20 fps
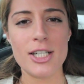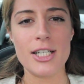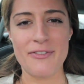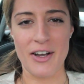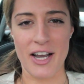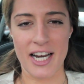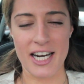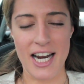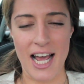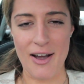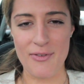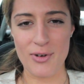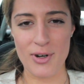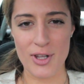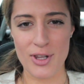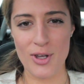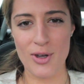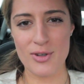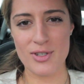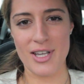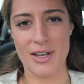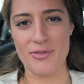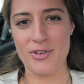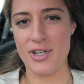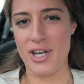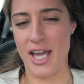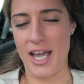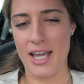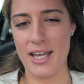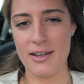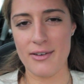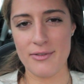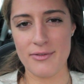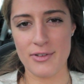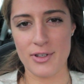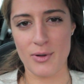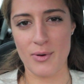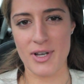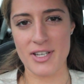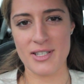If I could have one of those every day
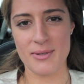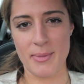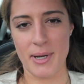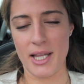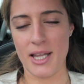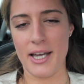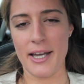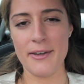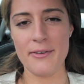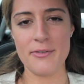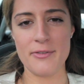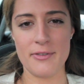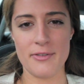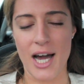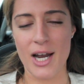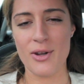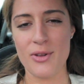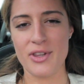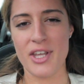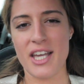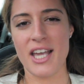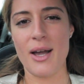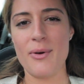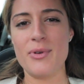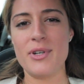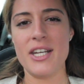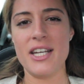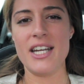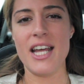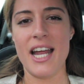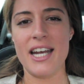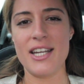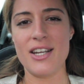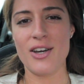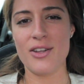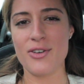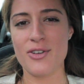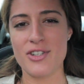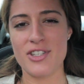for the rest of my life, I don't think I would need any other